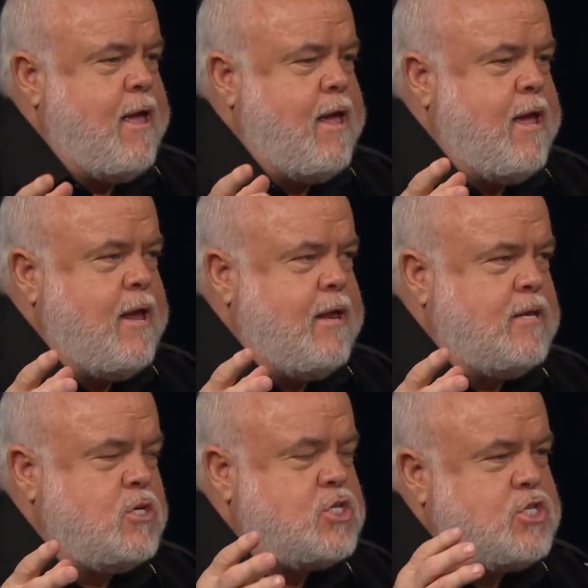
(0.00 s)

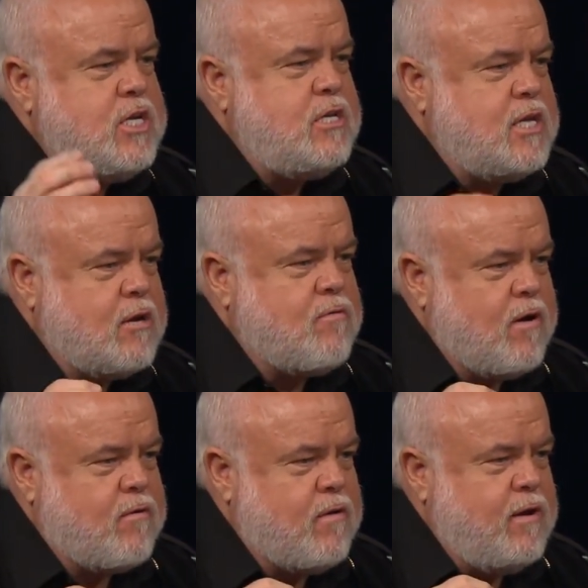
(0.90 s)
And she and Dick
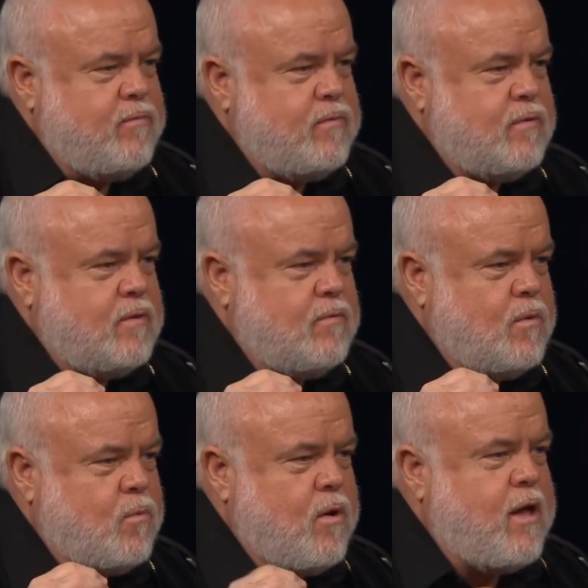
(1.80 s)
Gregory
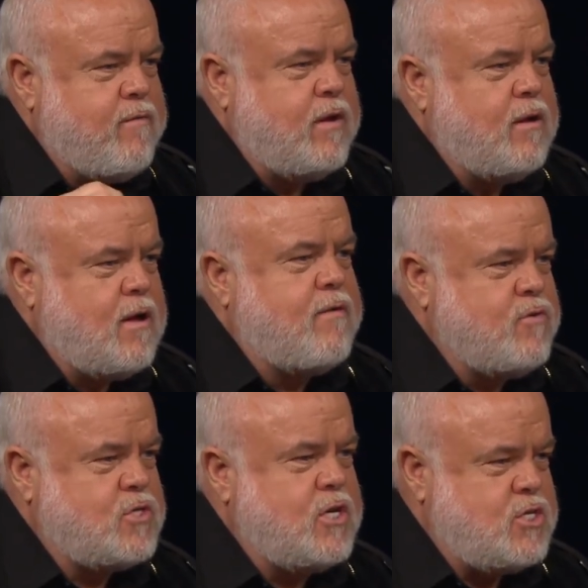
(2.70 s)
were having a
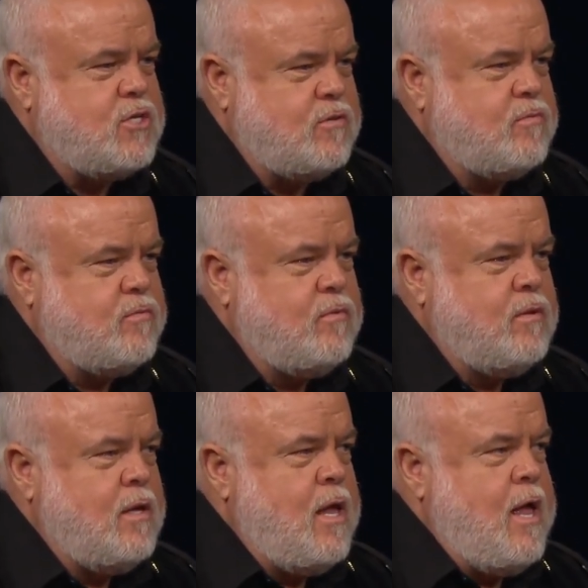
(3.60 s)
conversation.
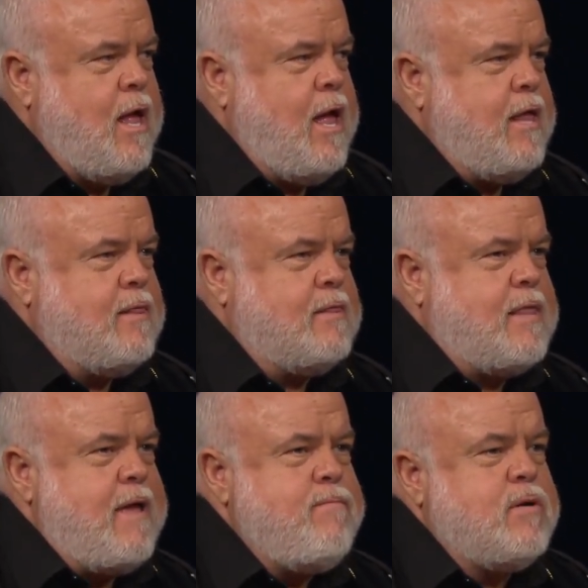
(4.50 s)

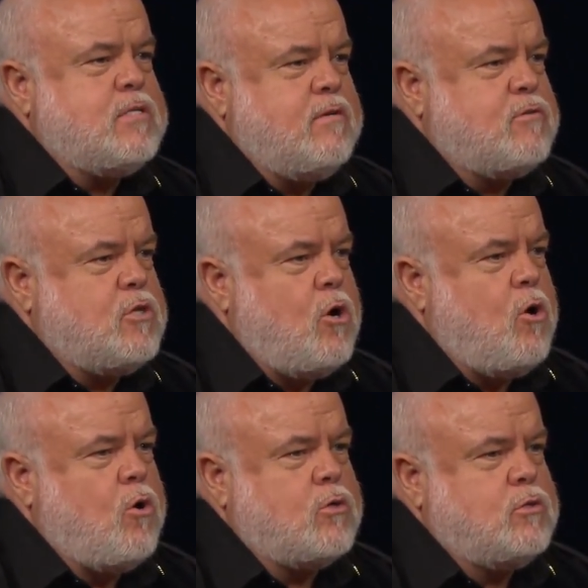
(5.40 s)
They must have
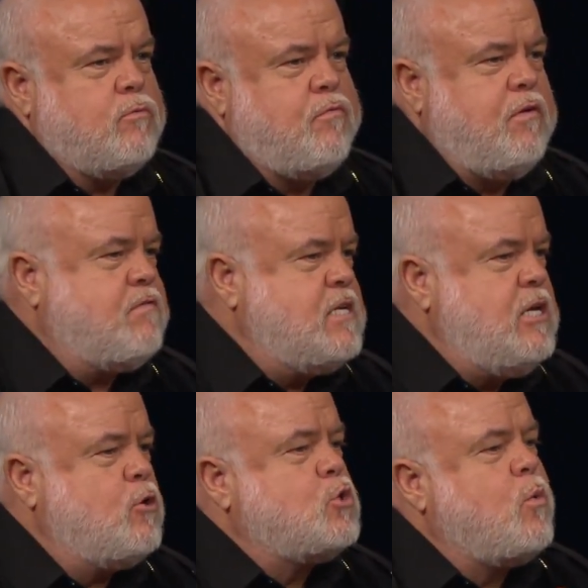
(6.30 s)
talked
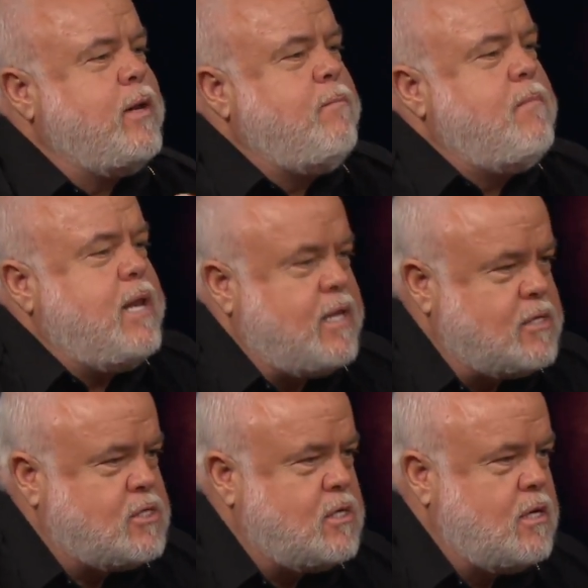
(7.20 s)
fifteen or twenty
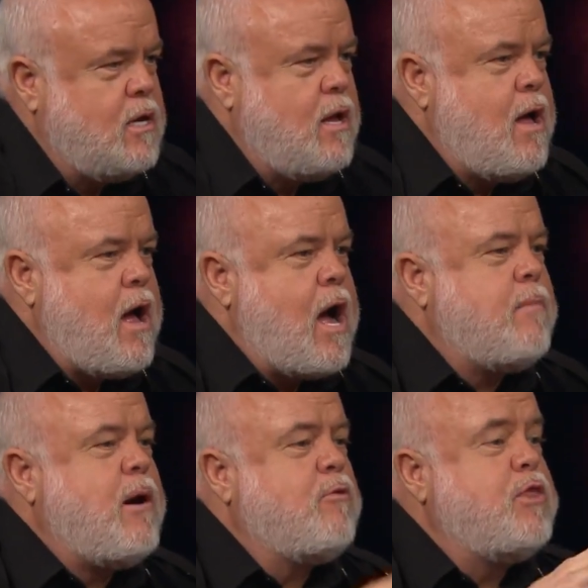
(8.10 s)
minutes
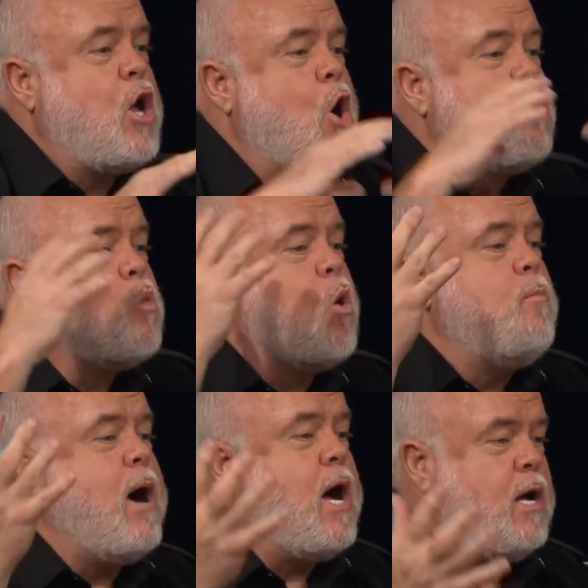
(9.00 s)
about the
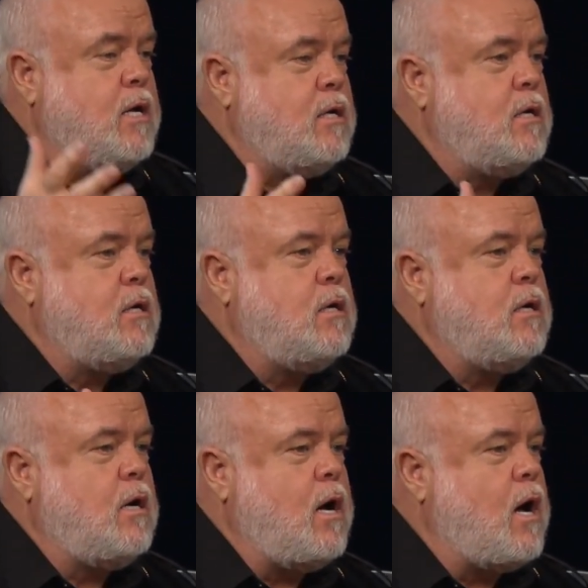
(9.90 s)
aroma,
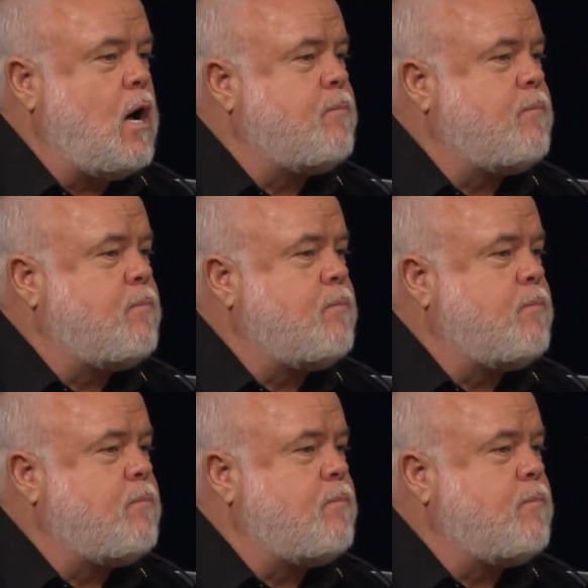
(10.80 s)
mm-hmm.